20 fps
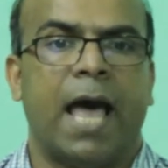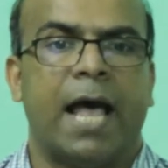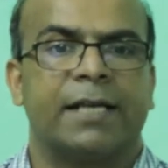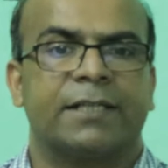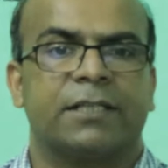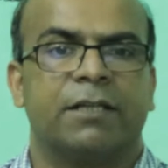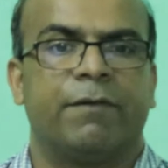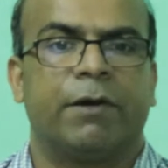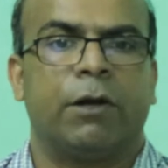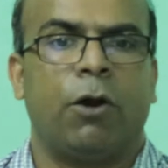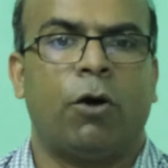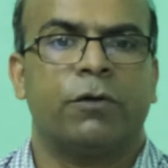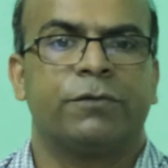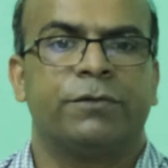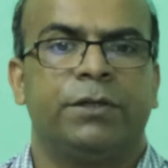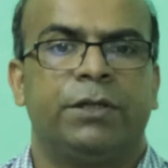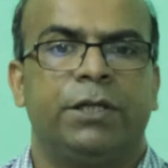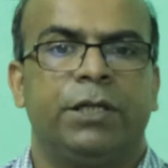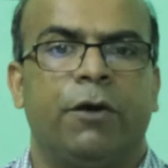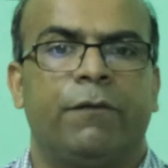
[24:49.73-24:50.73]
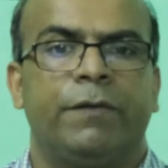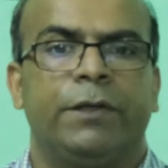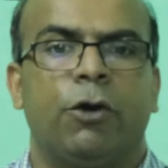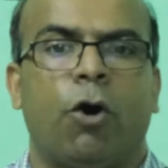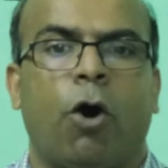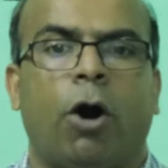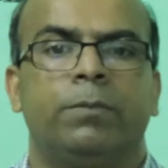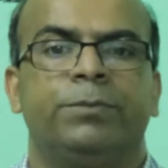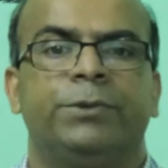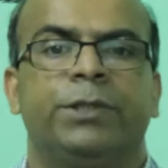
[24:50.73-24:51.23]
as the velocity of
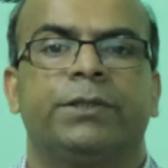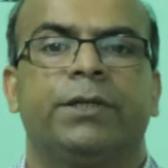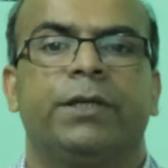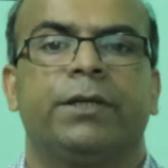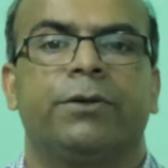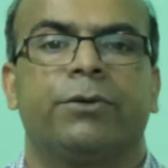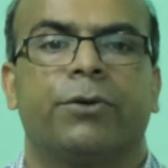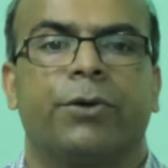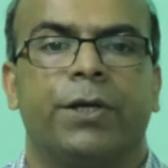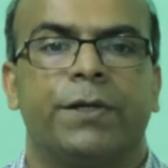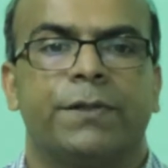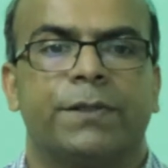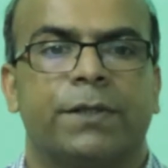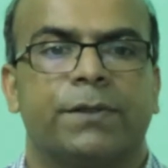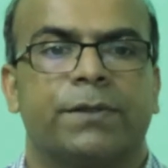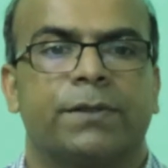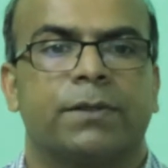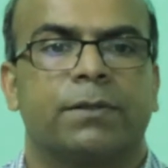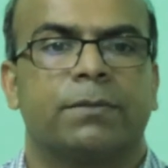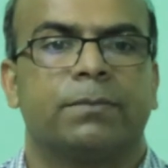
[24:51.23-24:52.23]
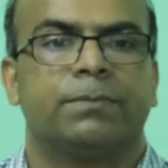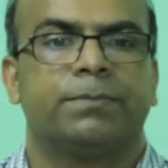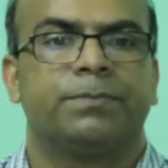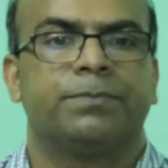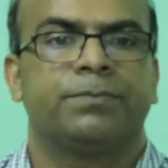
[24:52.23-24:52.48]
the object increases.